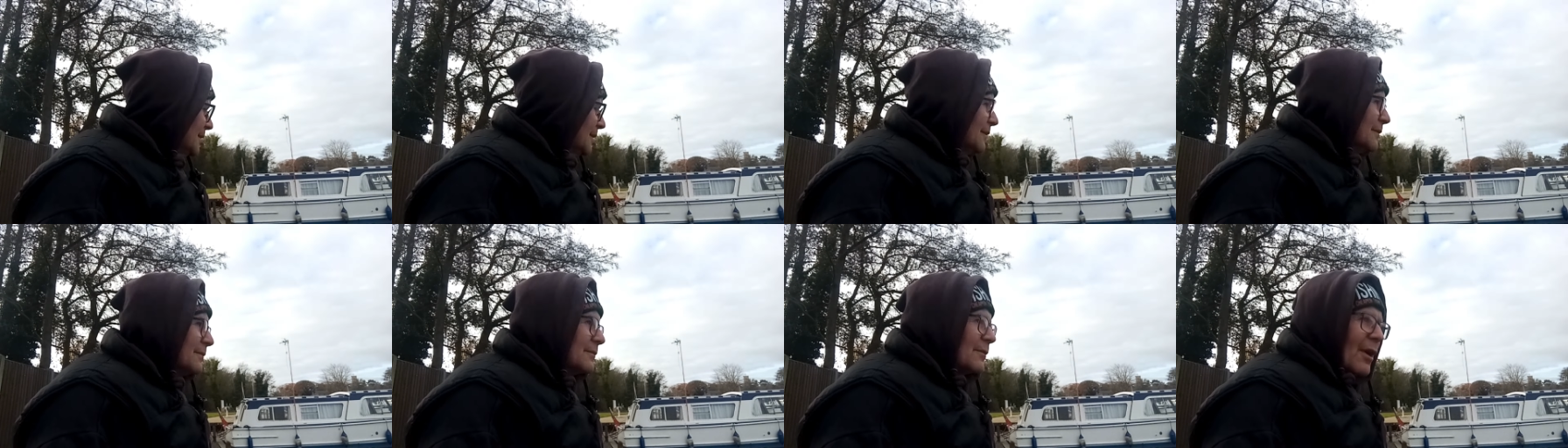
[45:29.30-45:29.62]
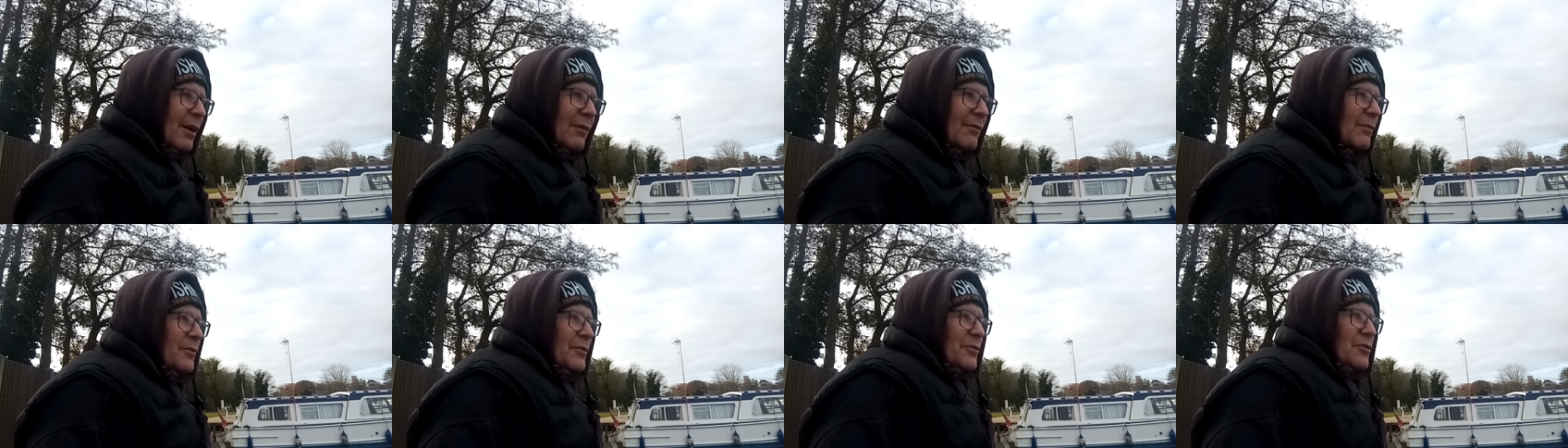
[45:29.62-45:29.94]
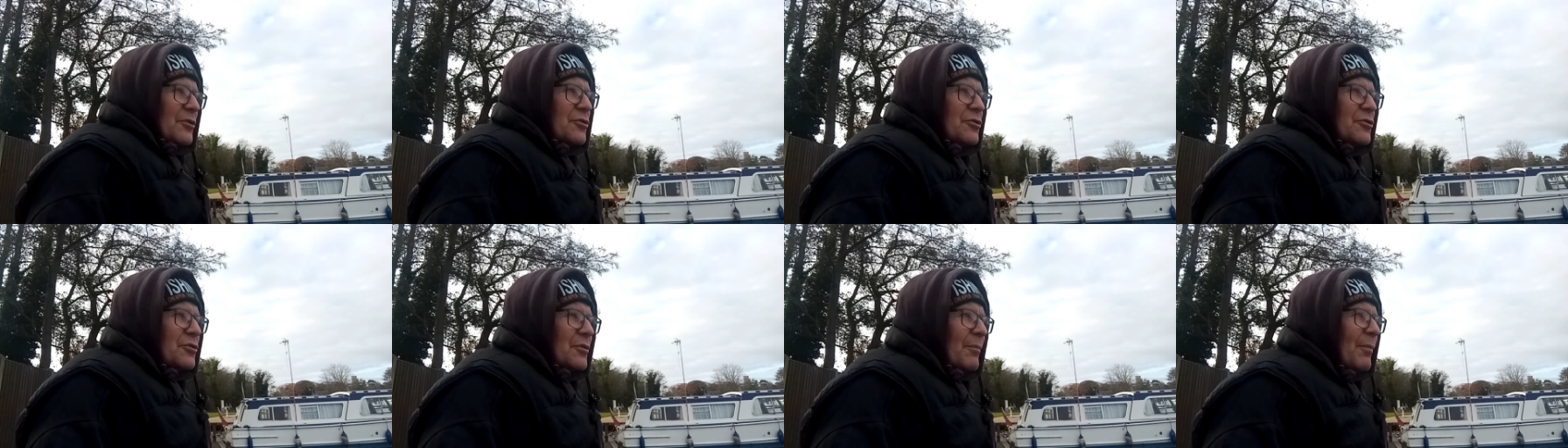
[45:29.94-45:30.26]
rather
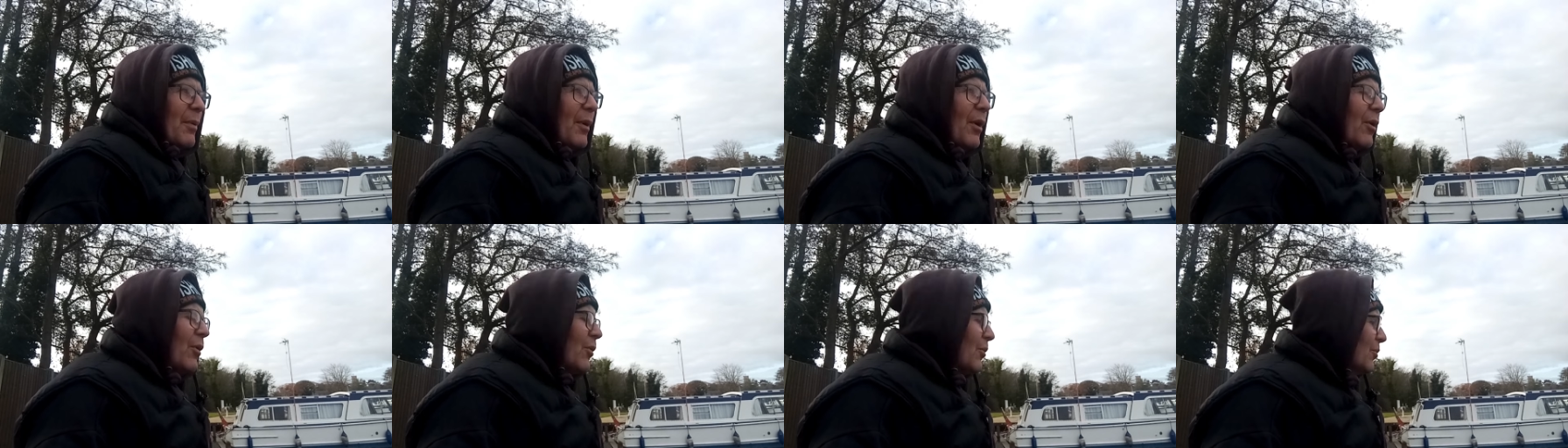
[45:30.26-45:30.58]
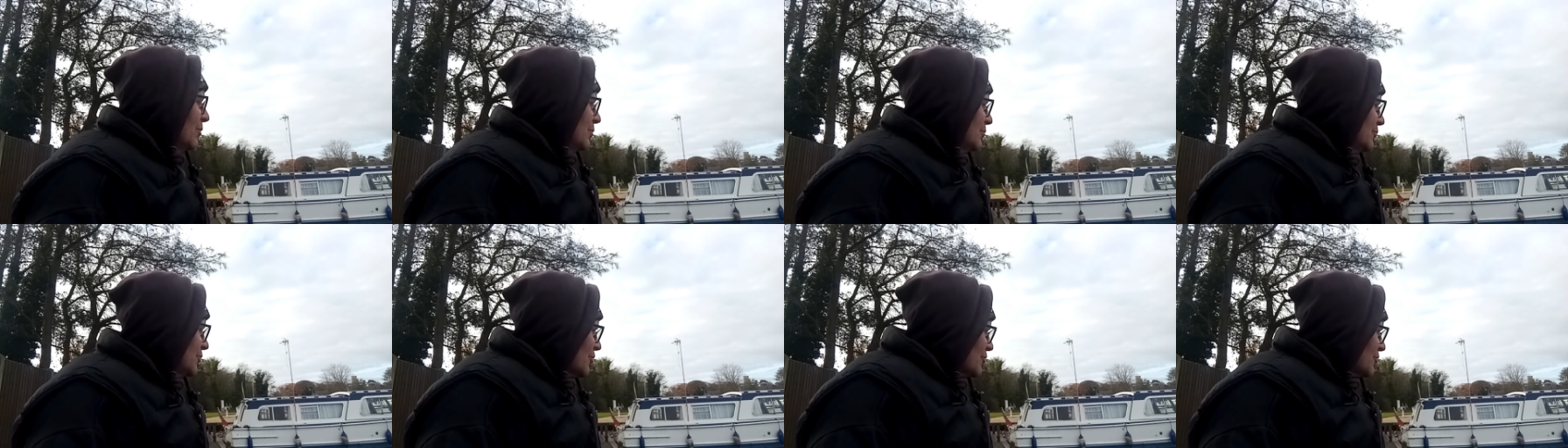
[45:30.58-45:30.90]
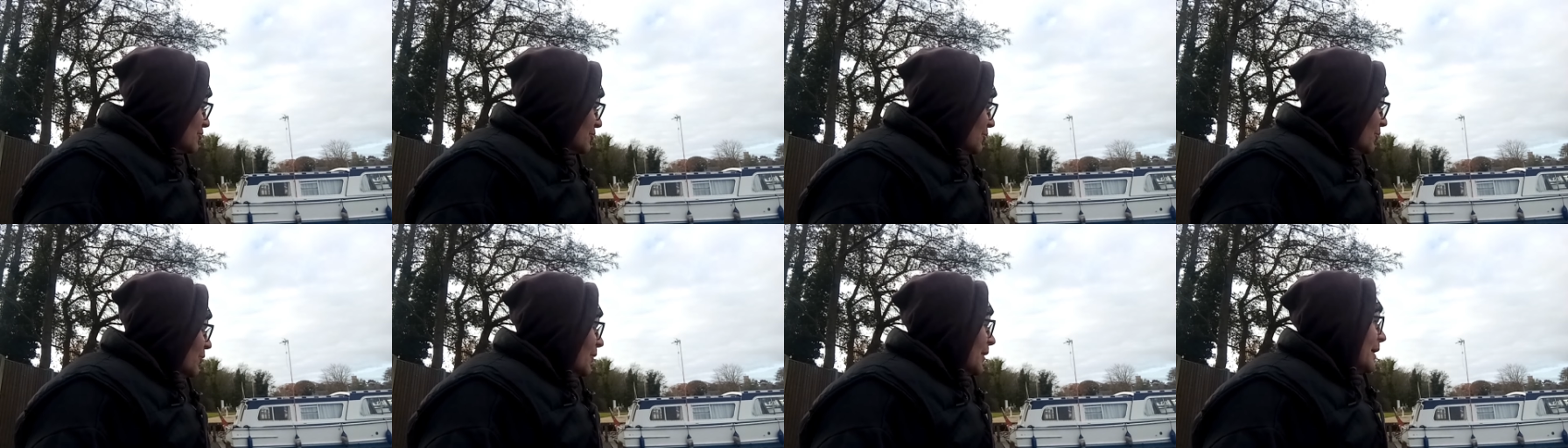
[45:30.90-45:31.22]
just the pole, just
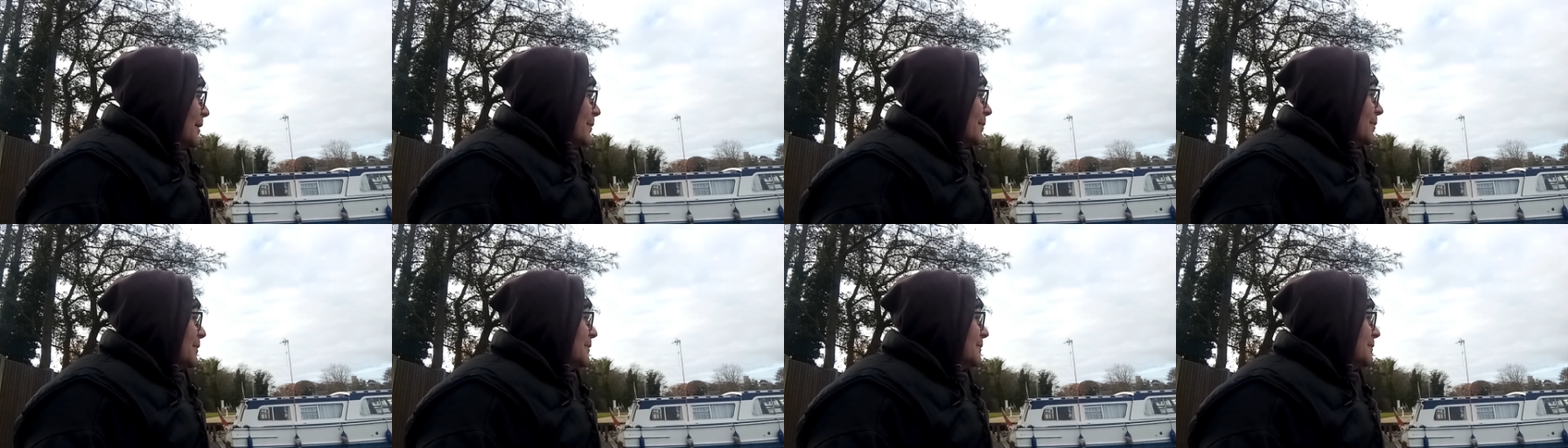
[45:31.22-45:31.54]
the whip,